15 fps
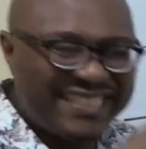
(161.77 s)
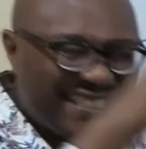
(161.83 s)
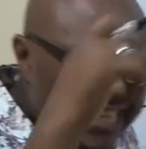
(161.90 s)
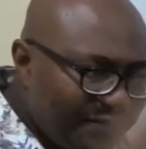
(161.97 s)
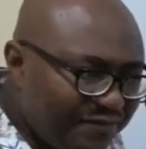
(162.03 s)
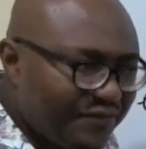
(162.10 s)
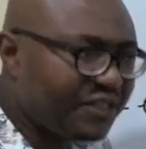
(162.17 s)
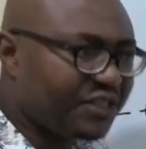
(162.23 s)

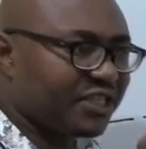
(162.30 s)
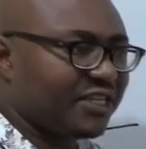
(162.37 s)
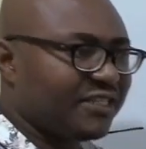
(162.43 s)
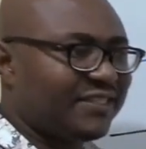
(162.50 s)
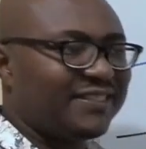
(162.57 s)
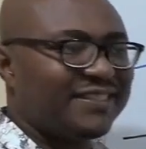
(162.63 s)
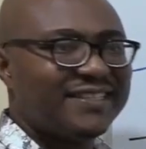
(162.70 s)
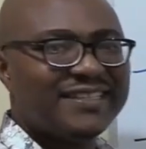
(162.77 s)

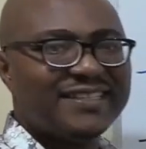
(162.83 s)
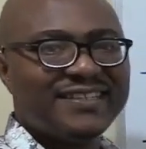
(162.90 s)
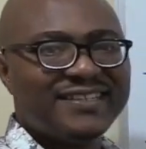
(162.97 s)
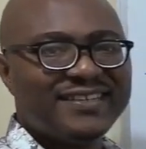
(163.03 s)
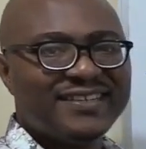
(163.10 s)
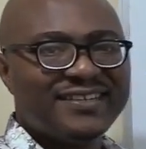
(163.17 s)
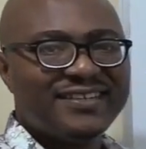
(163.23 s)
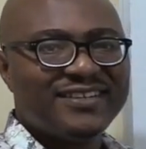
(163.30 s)
deficiency
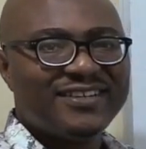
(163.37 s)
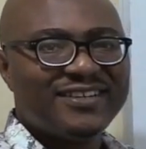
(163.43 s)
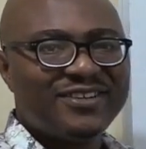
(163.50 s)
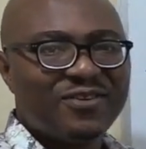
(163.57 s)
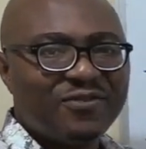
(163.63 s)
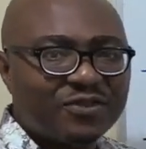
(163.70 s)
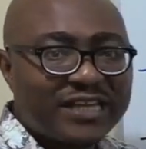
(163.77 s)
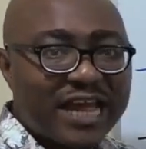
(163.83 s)

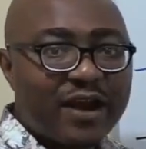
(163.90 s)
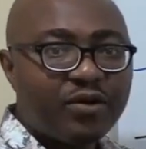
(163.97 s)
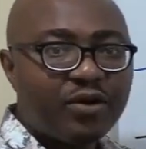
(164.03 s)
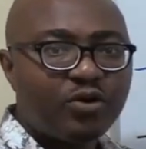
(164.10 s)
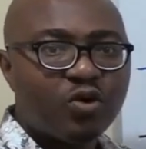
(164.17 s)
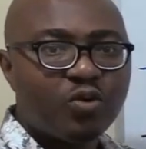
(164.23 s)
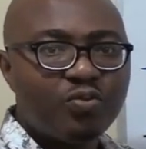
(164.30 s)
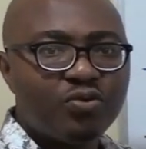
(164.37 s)
of thyroid
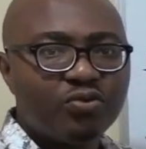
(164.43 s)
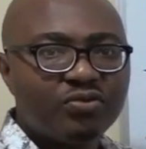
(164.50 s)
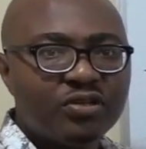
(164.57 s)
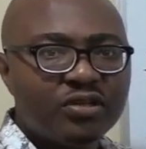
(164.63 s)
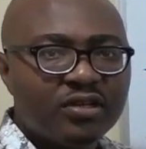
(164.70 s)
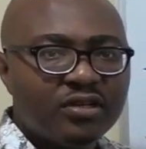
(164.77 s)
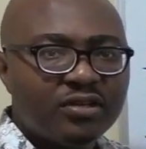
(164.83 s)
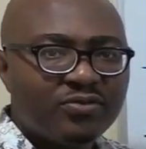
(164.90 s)
hormone,
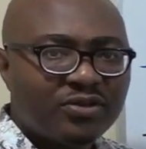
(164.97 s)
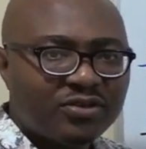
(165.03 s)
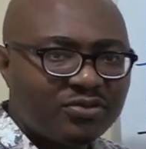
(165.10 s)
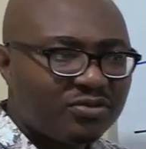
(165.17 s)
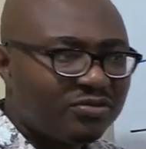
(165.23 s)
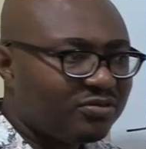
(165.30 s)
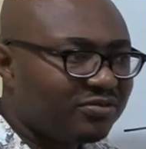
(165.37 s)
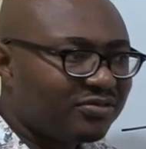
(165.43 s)
what do
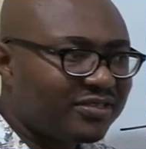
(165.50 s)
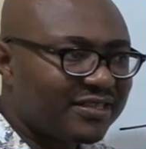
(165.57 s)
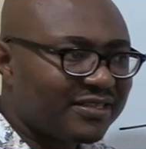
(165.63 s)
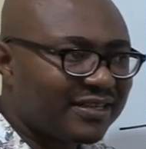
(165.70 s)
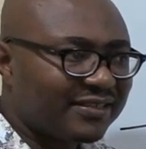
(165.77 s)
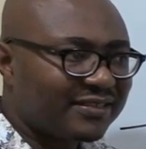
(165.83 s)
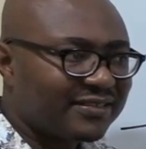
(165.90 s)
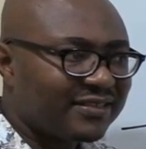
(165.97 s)
you see
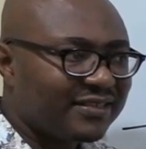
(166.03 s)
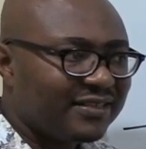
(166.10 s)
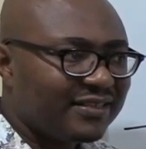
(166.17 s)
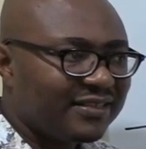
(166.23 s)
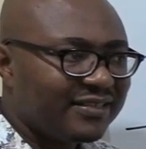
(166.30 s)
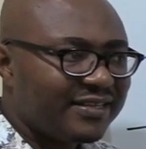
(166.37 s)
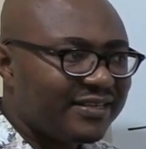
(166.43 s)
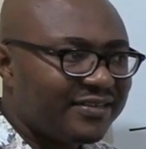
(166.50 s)
that
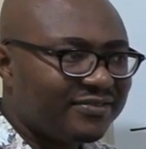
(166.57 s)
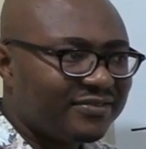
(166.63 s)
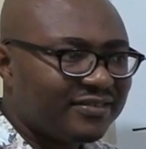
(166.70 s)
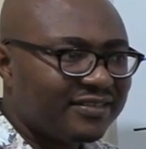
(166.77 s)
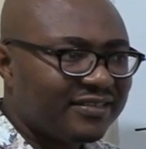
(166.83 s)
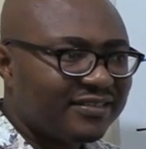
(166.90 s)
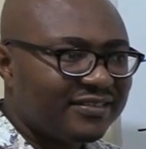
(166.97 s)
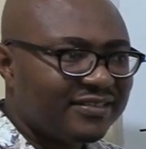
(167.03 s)

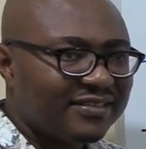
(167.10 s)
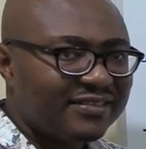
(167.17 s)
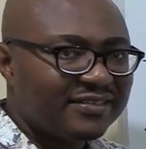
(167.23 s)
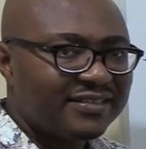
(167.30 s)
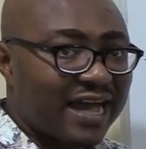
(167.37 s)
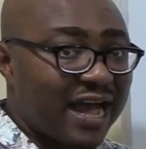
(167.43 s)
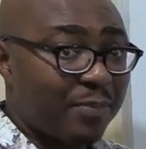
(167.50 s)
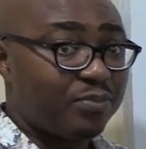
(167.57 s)

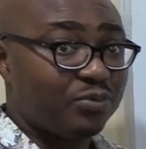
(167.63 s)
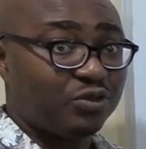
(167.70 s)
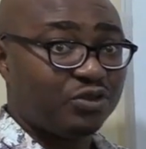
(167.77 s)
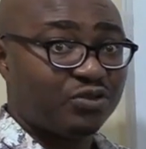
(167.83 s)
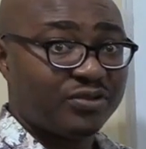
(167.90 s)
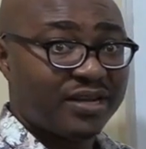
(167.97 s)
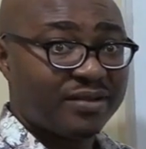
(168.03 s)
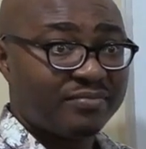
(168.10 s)
happens
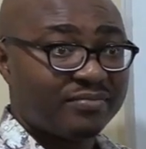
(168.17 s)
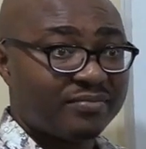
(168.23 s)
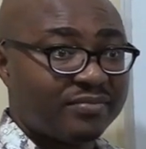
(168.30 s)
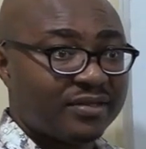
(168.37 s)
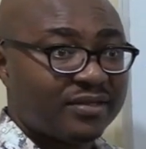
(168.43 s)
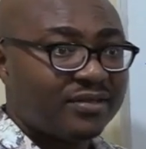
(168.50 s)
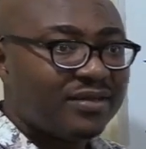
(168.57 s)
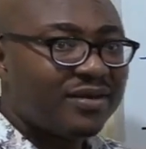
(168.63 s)
to them?
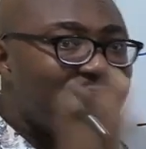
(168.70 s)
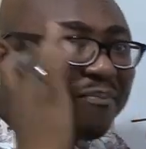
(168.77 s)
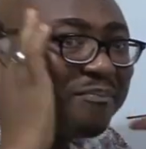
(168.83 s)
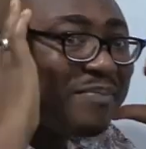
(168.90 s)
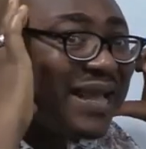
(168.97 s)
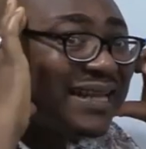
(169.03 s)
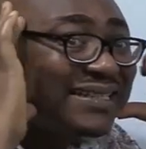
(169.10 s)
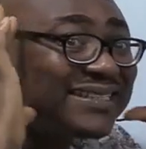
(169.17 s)

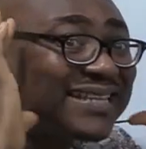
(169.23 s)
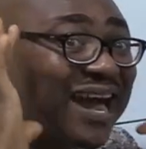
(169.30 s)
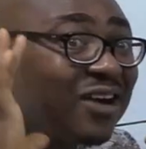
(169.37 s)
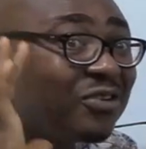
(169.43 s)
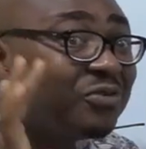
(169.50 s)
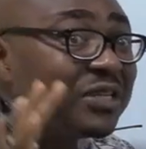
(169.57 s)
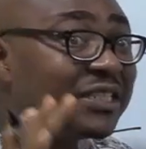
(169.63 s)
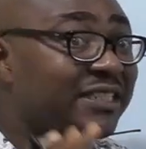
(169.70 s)

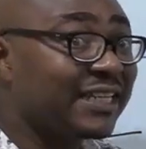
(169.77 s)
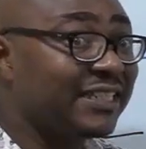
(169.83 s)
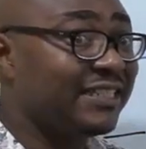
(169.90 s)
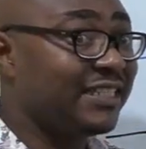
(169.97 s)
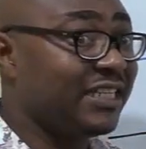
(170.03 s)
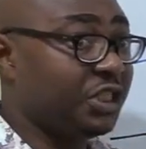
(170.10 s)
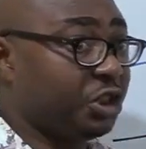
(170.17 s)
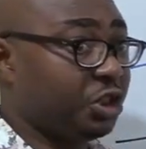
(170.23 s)
Mental
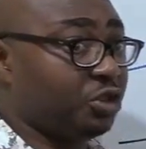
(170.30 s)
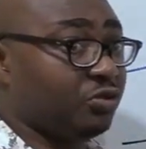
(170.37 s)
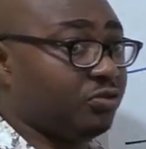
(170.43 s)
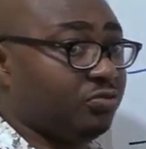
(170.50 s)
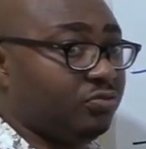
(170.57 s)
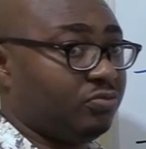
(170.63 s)
retardation.